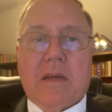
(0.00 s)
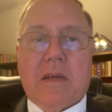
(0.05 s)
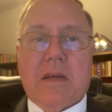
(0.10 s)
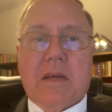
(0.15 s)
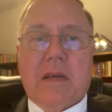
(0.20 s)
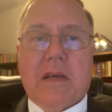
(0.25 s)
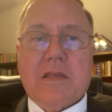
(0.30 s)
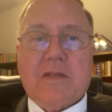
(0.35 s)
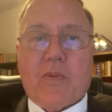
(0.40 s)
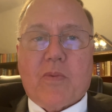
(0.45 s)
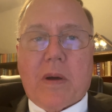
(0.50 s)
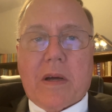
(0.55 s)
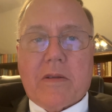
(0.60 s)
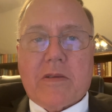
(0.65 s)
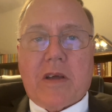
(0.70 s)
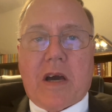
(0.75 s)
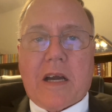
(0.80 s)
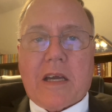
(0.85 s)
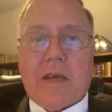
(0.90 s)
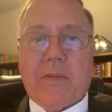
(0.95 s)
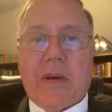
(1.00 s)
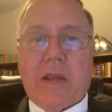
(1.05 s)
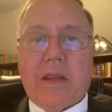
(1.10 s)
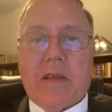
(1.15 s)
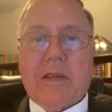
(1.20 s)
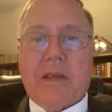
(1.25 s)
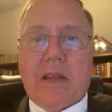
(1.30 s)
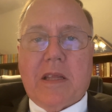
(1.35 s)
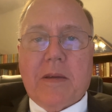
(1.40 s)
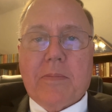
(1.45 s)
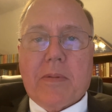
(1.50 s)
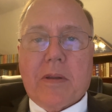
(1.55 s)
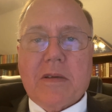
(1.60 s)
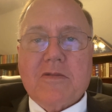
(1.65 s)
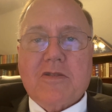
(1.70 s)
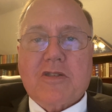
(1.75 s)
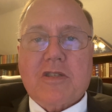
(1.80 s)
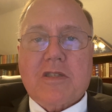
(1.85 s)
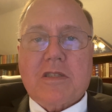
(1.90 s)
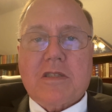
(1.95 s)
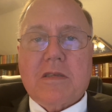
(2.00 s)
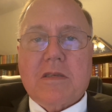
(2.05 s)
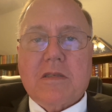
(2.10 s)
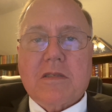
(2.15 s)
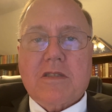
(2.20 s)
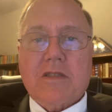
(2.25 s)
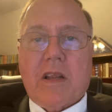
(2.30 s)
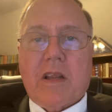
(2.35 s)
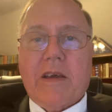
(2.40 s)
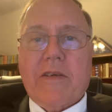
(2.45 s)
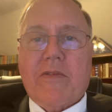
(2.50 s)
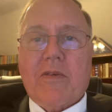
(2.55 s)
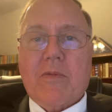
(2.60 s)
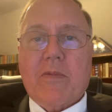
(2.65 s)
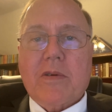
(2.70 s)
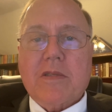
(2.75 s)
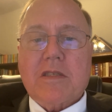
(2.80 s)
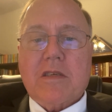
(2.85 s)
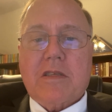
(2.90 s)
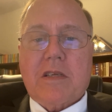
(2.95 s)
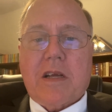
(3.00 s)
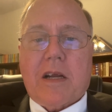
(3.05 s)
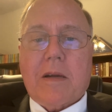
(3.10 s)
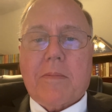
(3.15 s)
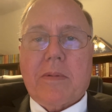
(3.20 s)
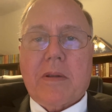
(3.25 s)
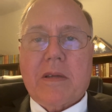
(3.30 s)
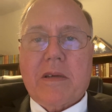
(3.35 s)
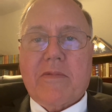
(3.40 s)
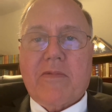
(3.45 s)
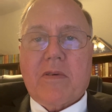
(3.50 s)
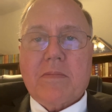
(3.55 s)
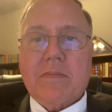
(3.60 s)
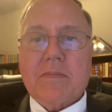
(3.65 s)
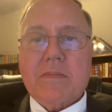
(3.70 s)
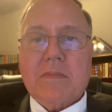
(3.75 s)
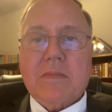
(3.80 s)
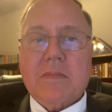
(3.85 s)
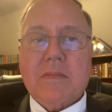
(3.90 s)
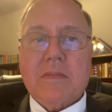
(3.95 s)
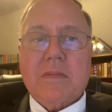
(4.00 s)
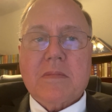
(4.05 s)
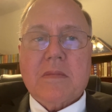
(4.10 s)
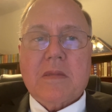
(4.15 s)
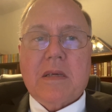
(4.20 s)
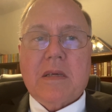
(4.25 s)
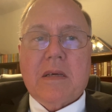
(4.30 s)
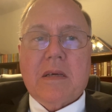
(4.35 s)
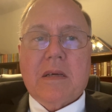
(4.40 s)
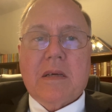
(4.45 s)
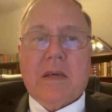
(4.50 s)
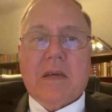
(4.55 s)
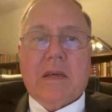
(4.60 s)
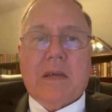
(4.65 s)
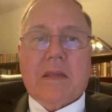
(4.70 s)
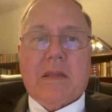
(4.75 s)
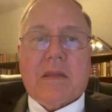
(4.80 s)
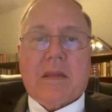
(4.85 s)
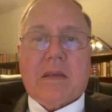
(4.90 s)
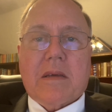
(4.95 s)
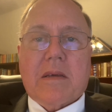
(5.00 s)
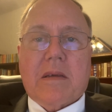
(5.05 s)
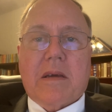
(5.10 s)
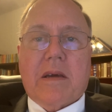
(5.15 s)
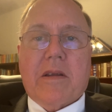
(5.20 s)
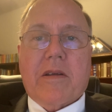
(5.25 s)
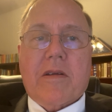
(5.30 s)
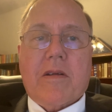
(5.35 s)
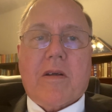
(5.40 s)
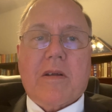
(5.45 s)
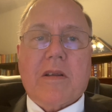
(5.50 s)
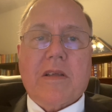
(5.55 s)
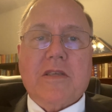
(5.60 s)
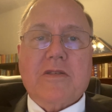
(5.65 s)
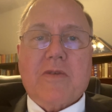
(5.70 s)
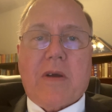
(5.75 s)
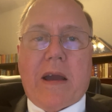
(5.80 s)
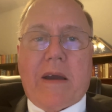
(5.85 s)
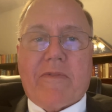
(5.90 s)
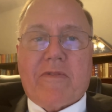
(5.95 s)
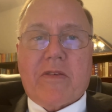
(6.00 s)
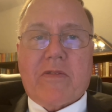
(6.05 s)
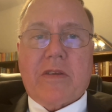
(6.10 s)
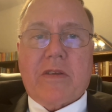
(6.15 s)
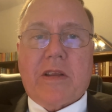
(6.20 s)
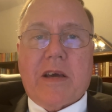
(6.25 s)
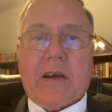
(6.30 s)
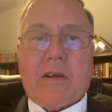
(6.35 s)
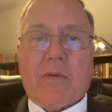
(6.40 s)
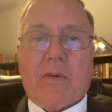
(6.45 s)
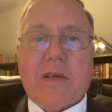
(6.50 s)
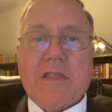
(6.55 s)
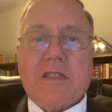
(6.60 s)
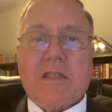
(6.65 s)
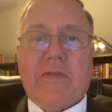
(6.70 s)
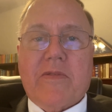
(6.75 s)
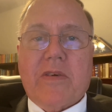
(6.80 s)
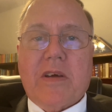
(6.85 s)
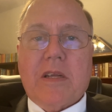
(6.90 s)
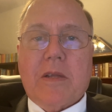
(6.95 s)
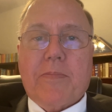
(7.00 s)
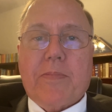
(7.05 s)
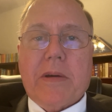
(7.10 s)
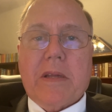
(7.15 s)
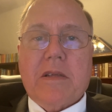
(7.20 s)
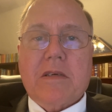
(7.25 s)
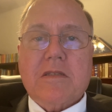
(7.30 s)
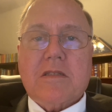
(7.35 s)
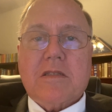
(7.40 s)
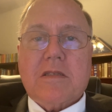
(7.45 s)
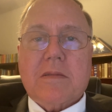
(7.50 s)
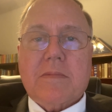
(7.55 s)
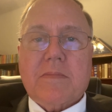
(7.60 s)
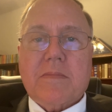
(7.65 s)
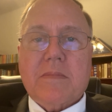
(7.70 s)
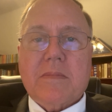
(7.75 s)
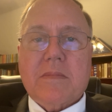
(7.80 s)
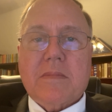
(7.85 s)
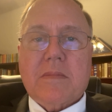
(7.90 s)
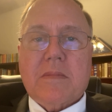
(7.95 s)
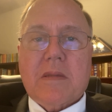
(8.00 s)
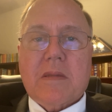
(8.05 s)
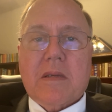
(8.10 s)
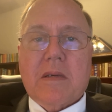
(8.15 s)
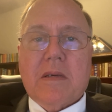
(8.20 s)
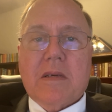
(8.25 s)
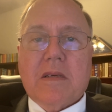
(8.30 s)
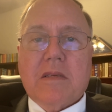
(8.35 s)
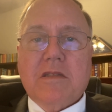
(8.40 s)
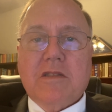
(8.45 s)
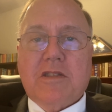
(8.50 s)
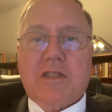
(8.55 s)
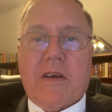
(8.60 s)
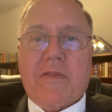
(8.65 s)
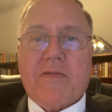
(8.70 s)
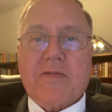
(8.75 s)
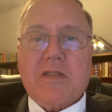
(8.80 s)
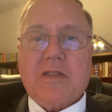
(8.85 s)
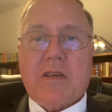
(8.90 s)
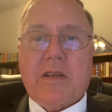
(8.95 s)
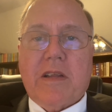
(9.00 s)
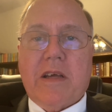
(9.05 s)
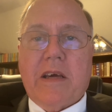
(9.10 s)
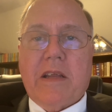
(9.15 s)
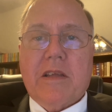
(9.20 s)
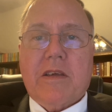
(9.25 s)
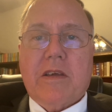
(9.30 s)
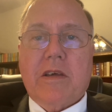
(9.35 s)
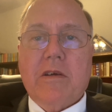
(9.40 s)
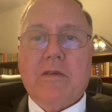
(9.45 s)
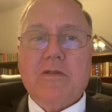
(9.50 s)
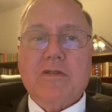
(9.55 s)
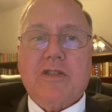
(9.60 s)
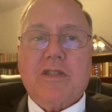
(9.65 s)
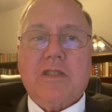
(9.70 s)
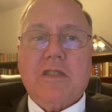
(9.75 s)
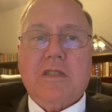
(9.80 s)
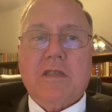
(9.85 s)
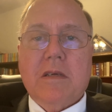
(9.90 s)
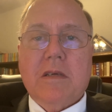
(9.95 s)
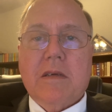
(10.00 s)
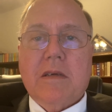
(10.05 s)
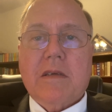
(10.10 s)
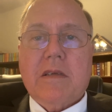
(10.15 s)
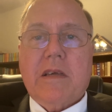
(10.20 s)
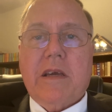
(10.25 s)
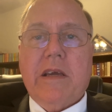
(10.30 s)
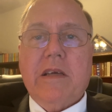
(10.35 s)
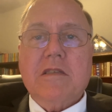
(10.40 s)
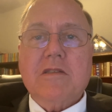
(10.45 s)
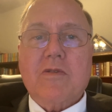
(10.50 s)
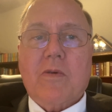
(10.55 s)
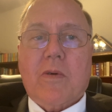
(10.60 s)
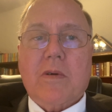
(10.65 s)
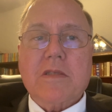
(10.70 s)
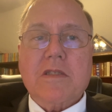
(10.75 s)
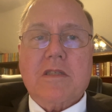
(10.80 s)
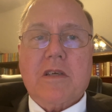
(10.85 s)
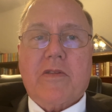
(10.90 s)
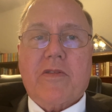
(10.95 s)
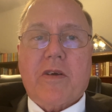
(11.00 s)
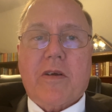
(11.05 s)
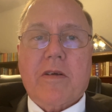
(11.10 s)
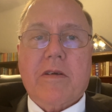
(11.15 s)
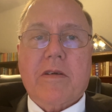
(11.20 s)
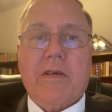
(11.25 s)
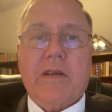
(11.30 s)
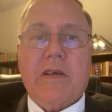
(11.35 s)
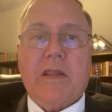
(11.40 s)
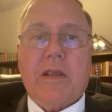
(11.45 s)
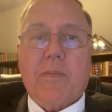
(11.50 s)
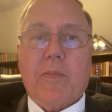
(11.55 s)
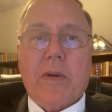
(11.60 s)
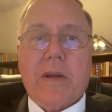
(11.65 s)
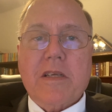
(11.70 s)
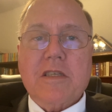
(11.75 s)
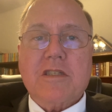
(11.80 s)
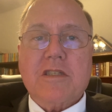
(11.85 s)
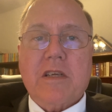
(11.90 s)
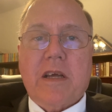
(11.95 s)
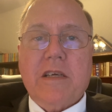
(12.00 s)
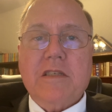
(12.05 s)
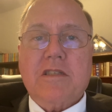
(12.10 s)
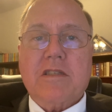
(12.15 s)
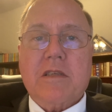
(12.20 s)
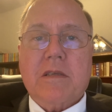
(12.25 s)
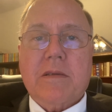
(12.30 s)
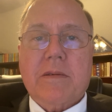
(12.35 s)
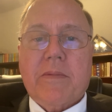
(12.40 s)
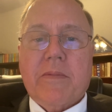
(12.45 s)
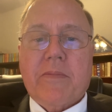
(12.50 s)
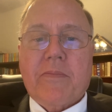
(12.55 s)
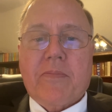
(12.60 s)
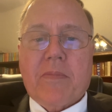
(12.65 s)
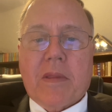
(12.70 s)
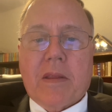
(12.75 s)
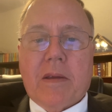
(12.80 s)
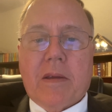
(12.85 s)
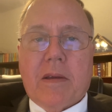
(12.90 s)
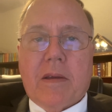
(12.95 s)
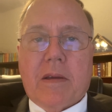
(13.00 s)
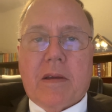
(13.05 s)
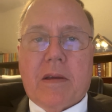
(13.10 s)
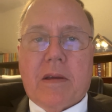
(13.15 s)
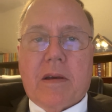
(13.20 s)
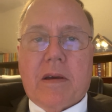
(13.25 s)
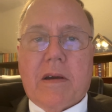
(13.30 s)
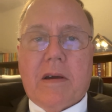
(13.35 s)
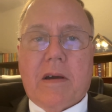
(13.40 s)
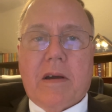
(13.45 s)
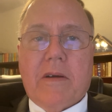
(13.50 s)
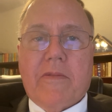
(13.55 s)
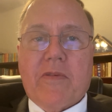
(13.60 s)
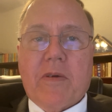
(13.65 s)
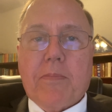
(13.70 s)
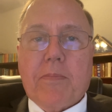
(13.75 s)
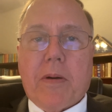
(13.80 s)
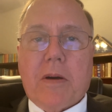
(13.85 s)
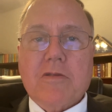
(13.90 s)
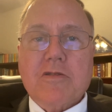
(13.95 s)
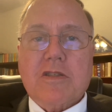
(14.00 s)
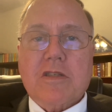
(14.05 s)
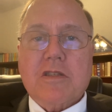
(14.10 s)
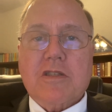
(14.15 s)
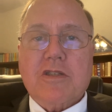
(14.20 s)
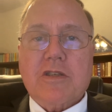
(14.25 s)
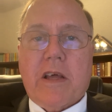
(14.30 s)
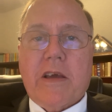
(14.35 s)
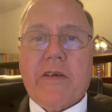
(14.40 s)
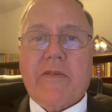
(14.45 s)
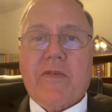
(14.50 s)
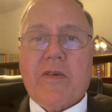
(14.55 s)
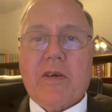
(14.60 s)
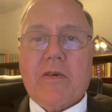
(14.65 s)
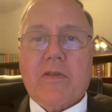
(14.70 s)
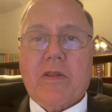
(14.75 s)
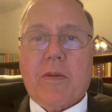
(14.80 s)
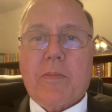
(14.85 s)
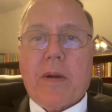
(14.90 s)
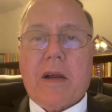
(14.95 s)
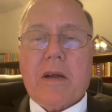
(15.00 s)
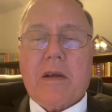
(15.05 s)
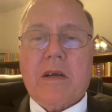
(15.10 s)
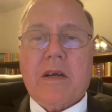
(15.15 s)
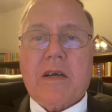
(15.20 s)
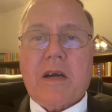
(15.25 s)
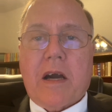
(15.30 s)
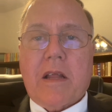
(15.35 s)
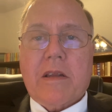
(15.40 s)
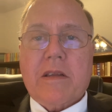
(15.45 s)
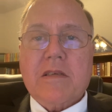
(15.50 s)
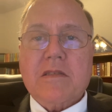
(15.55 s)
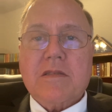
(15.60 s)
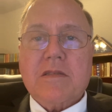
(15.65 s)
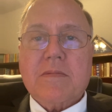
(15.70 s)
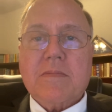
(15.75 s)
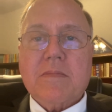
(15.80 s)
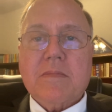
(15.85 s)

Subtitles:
It's well documented that he believes slavery was a terrible evil. In an early draft of the Declaration of Independence, Jefferson had accused King George III and the British nation of imposing slavery on the American colonies.